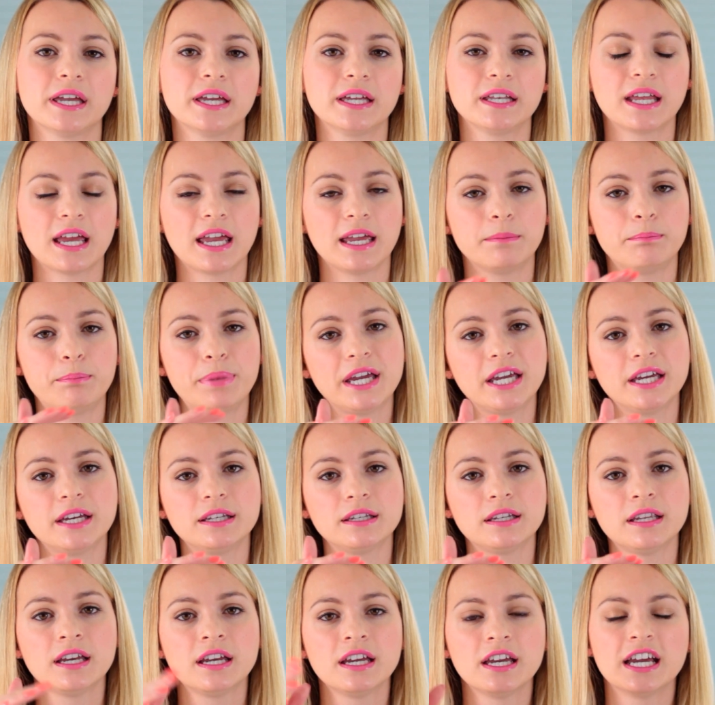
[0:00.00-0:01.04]
in a
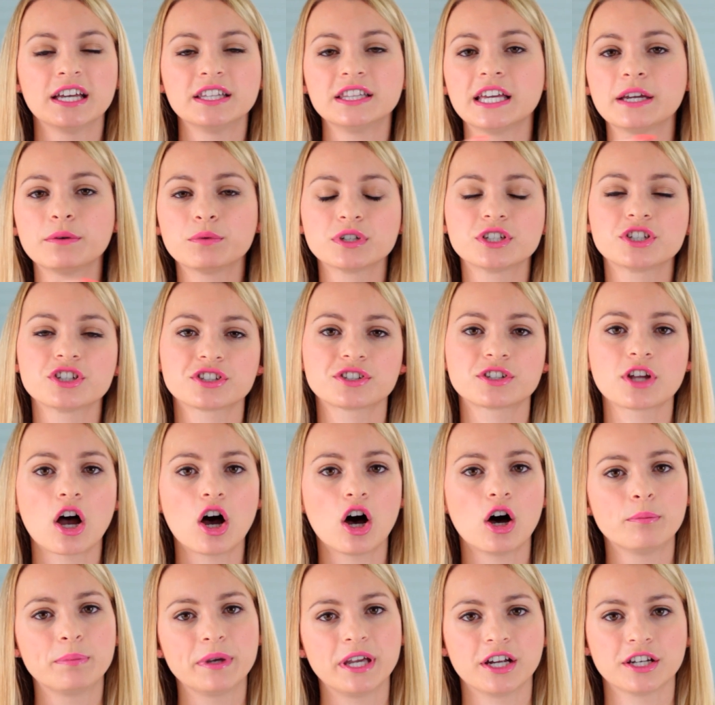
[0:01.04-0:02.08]
bin, and they would just
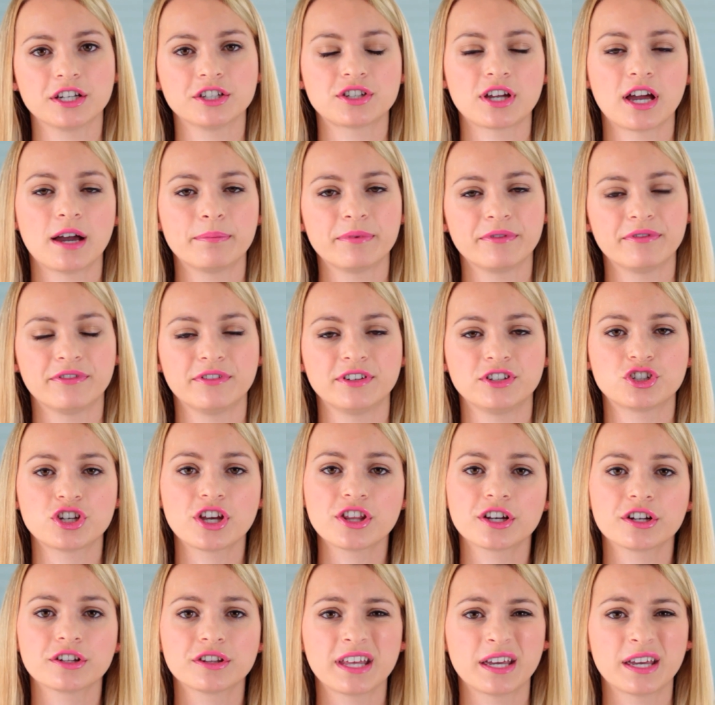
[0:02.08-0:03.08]
all be on top of each other.